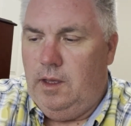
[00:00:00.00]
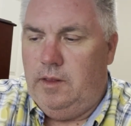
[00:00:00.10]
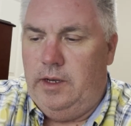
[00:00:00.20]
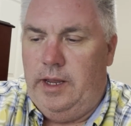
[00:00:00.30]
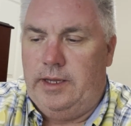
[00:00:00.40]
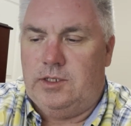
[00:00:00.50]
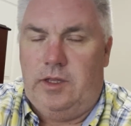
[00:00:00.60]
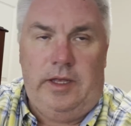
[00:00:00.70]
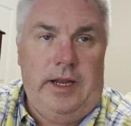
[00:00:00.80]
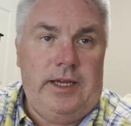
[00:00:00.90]
The next
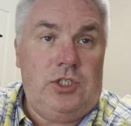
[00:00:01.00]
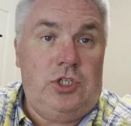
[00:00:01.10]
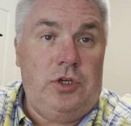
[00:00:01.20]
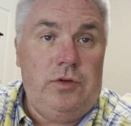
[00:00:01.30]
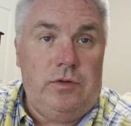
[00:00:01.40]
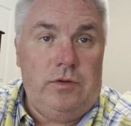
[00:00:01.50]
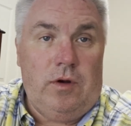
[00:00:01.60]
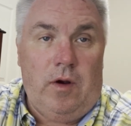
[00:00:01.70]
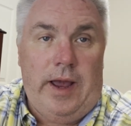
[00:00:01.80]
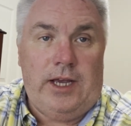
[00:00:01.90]
the next two
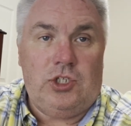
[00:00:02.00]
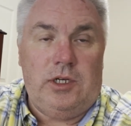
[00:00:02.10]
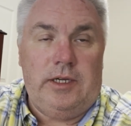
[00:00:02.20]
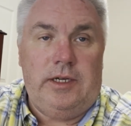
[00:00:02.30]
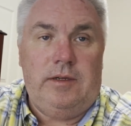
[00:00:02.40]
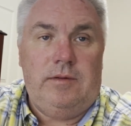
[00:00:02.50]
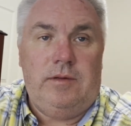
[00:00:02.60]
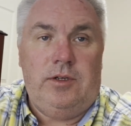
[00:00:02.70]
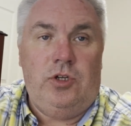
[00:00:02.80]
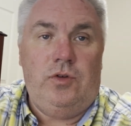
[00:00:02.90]
are actually
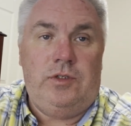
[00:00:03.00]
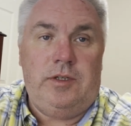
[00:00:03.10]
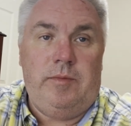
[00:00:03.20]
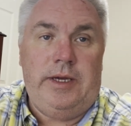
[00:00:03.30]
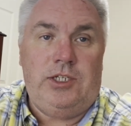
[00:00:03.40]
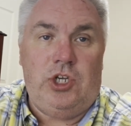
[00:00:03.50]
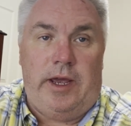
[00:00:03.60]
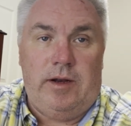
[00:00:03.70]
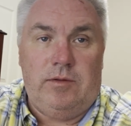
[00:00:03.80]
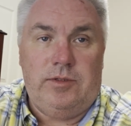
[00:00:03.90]
new to me
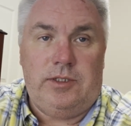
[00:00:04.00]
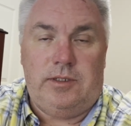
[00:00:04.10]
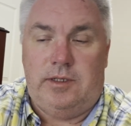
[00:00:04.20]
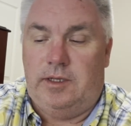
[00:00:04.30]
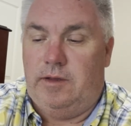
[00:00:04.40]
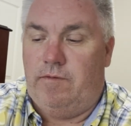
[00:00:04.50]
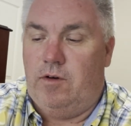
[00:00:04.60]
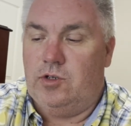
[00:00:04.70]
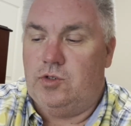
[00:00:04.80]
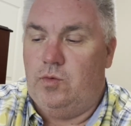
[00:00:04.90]
channels, and the
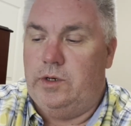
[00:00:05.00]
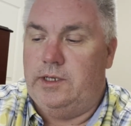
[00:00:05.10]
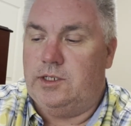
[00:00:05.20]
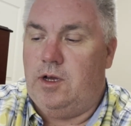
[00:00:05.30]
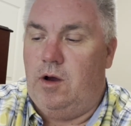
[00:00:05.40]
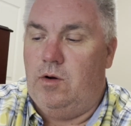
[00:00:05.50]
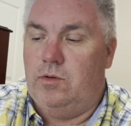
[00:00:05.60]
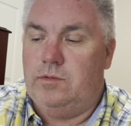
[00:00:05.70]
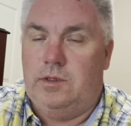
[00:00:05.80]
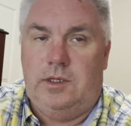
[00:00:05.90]
first one is
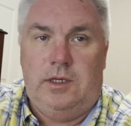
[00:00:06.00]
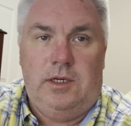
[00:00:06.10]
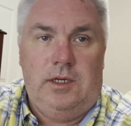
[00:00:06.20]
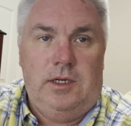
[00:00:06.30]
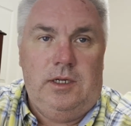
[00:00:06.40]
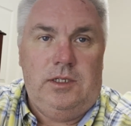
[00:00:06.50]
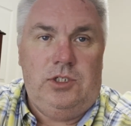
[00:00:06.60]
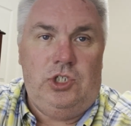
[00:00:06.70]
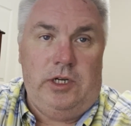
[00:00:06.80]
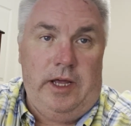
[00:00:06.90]
called
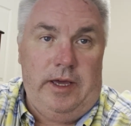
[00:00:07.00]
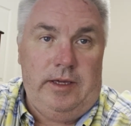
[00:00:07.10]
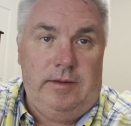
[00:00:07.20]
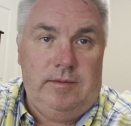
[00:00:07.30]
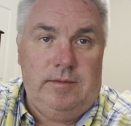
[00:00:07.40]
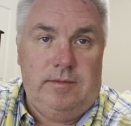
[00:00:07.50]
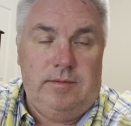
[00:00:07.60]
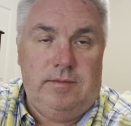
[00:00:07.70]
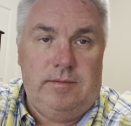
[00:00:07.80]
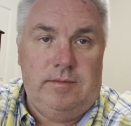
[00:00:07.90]
Janae,
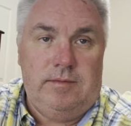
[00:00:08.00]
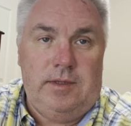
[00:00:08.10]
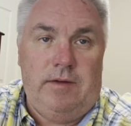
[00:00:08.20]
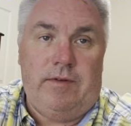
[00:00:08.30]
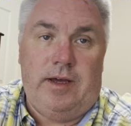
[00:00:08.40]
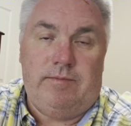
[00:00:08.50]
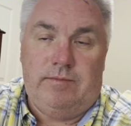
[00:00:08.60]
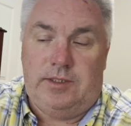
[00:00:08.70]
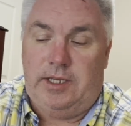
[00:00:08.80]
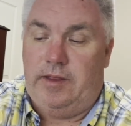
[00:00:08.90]
if I
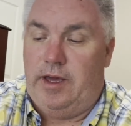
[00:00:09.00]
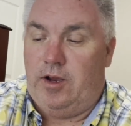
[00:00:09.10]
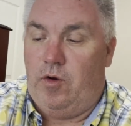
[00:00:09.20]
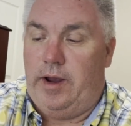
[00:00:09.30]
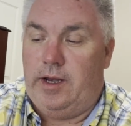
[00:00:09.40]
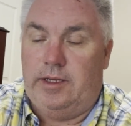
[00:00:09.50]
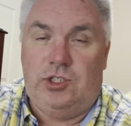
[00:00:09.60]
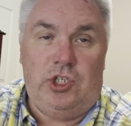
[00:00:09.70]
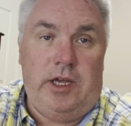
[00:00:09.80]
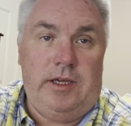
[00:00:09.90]
say that correctly,
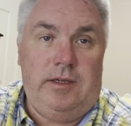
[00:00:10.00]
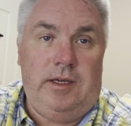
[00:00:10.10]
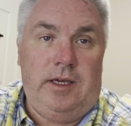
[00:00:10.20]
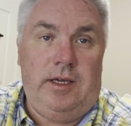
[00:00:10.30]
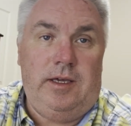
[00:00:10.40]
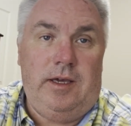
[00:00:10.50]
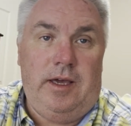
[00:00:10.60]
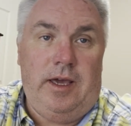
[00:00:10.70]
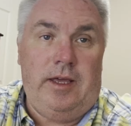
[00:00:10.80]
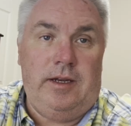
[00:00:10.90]
J E
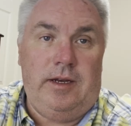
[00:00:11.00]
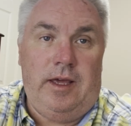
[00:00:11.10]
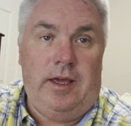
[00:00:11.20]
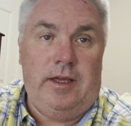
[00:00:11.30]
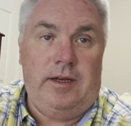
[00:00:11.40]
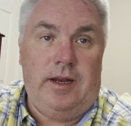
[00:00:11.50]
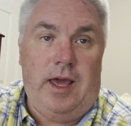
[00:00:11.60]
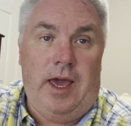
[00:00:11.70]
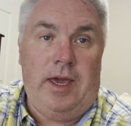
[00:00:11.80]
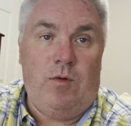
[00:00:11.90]
N N
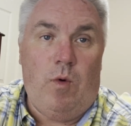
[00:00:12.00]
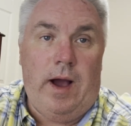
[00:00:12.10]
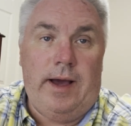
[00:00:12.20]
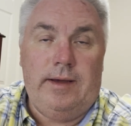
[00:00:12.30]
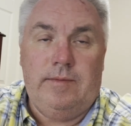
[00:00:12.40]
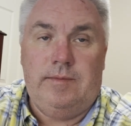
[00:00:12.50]
A Y